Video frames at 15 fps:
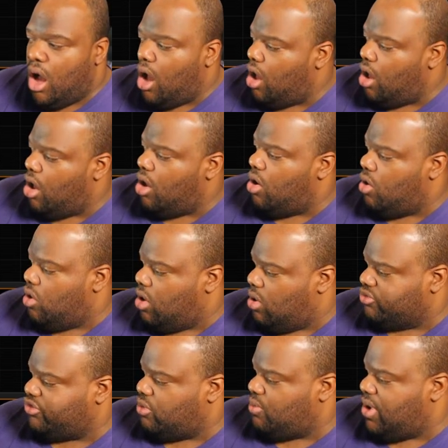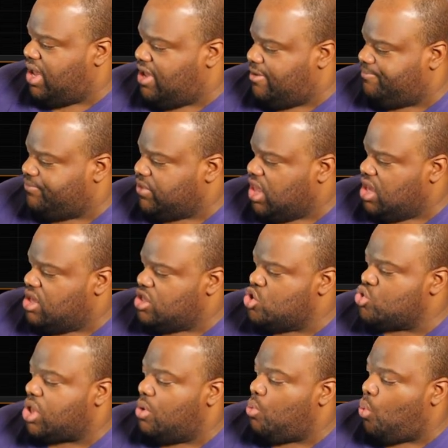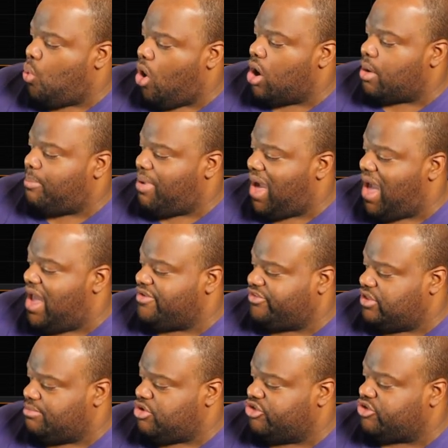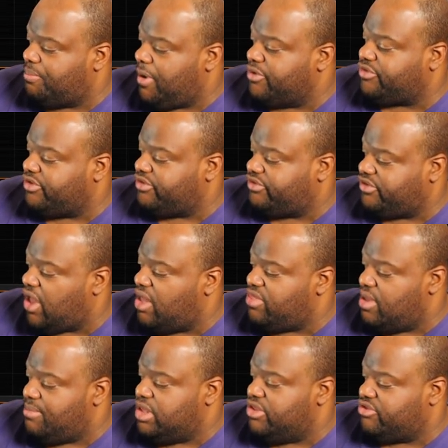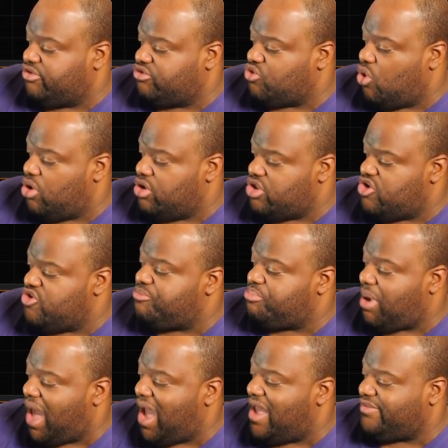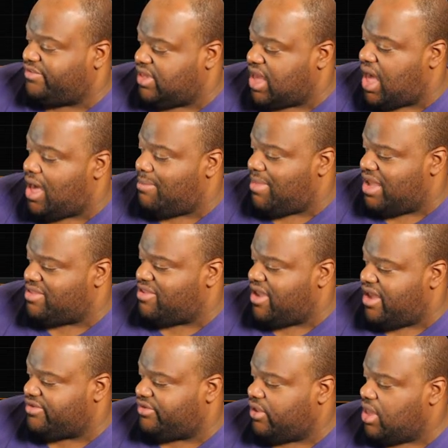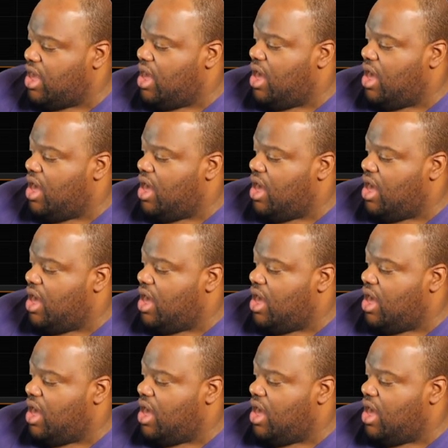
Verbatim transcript: Oh, so wait. You can walk past them. You're supposed to stun them in the tutorial. You passed the combat test.